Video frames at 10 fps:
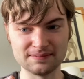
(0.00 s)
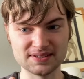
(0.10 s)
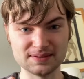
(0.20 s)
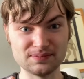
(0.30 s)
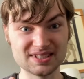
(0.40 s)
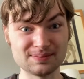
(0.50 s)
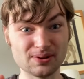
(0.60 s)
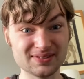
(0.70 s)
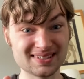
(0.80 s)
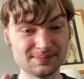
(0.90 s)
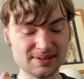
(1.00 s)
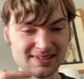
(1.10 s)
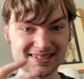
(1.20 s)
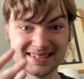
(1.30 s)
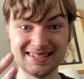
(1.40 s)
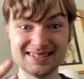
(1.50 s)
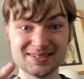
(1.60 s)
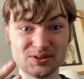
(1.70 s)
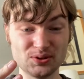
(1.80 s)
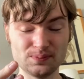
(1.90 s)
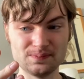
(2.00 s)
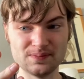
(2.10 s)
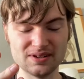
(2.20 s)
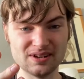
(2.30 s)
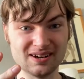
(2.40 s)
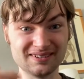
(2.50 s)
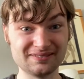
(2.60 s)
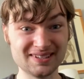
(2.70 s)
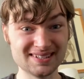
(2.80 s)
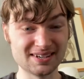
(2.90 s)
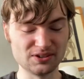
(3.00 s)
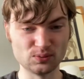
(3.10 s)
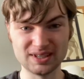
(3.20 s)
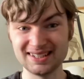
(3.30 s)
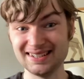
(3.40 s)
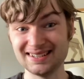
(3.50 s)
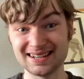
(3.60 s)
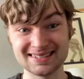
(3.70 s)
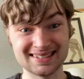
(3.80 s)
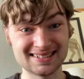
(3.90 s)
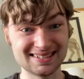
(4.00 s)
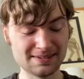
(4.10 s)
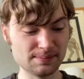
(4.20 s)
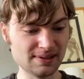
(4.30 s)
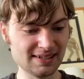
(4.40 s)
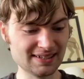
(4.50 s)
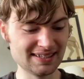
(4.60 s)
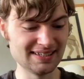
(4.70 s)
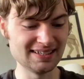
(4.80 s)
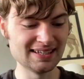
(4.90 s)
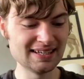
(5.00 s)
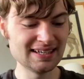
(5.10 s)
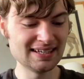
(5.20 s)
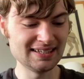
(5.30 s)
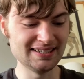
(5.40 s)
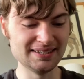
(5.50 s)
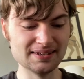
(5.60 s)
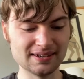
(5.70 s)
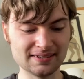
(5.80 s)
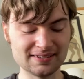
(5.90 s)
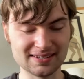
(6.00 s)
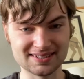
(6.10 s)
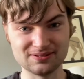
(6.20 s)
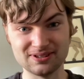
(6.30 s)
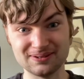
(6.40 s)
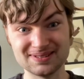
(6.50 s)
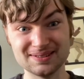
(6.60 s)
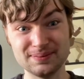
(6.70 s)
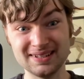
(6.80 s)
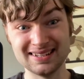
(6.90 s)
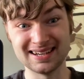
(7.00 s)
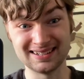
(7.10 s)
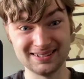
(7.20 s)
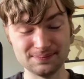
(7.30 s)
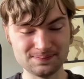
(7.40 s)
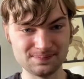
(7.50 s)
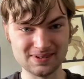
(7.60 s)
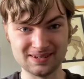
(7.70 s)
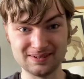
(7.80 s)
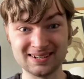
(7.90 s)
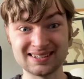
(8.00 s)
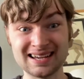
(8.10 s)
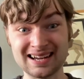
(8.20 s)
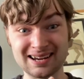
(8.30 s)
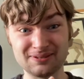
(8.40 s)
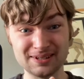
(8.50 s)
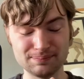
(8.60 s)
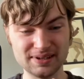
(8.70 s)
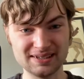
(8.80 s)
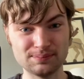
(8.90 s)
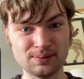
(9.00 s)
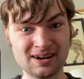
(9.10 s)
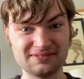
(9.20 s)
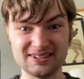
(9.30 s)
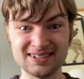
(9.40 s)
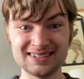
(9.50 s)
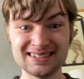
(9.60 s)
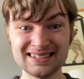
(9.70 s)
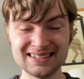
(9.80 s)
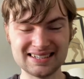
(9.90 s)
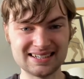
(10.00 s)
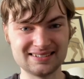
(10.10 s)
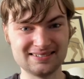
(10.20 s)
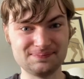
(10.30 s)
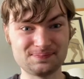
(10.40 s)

some responsibility to learn of his own. When he gets a sibling, he does grow to be a caring big brother, and